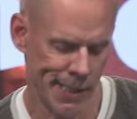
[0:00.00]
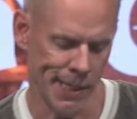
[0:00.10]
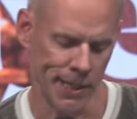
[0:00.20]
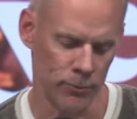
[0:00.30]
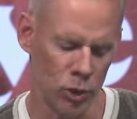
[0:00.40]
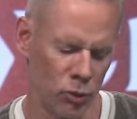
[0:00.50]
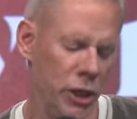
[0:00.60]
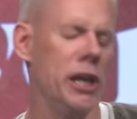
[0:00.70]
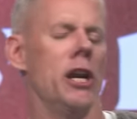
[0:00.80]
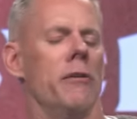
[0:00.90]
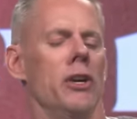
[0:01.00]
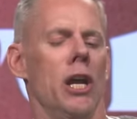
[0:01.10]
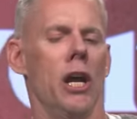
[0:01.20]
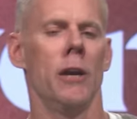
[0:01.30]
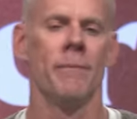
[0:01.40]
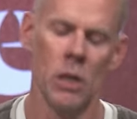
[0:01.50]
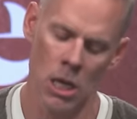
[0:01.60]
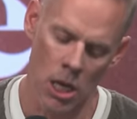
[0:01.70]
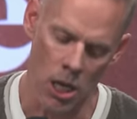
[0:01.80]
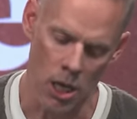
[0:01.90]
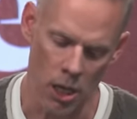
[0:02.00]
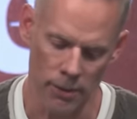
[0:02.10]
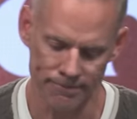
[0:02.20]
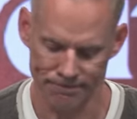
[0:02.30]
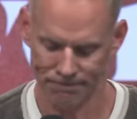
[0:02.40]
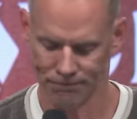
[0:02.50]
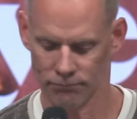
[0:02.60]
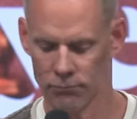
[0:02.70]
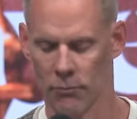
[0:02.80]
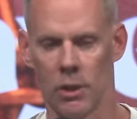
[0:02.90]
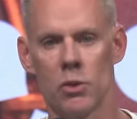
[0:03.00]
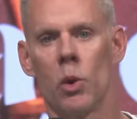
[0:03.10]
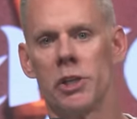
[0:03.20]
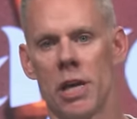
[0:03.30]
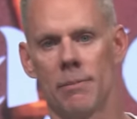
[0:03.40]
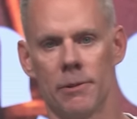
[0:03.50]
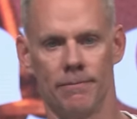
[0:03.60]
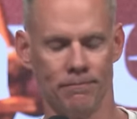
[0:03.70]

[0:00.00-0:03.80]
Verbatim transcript: Um, read it every day. Uh, it's one chapter.